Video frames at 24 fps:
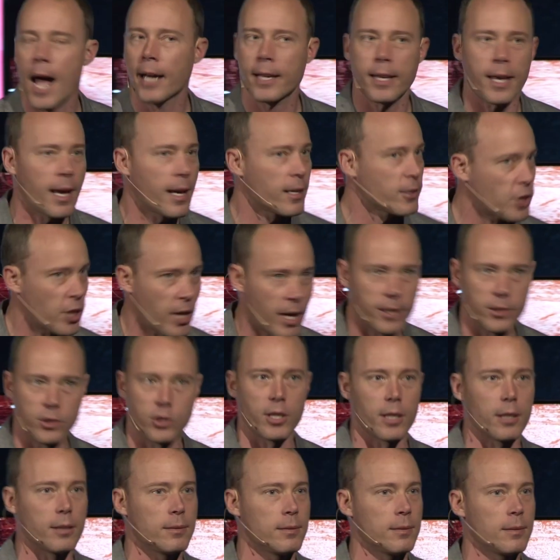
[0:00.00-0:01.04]
I can't
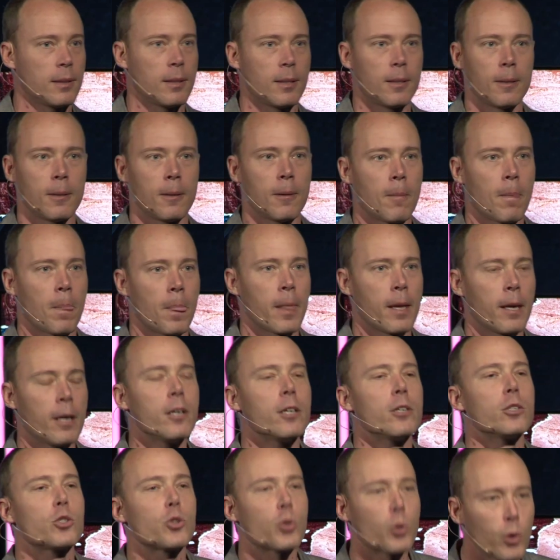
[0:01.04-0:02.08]
change it.
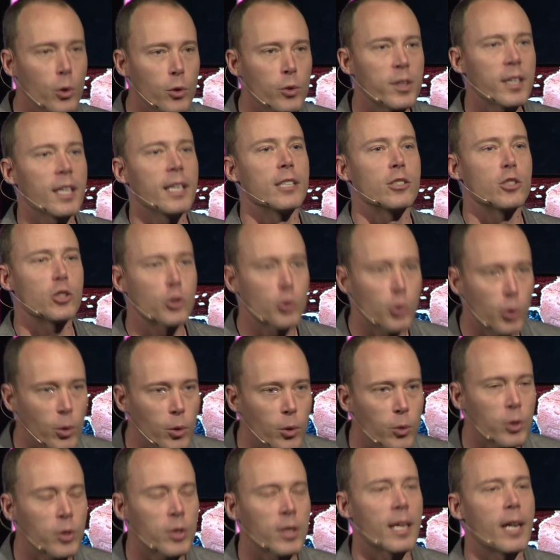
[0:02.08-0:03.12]
Truth is
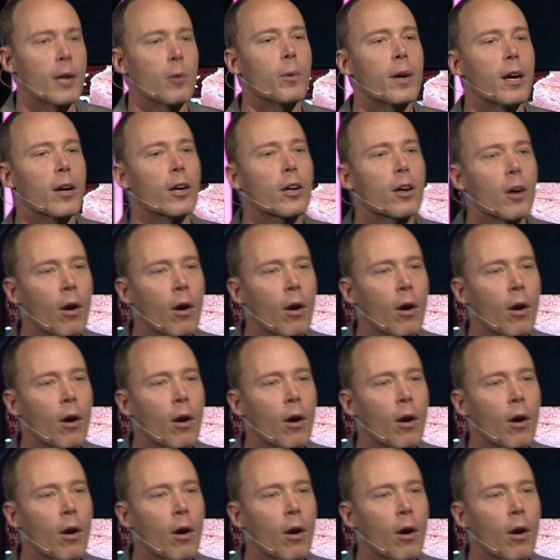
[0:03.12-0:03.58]
truth, and we are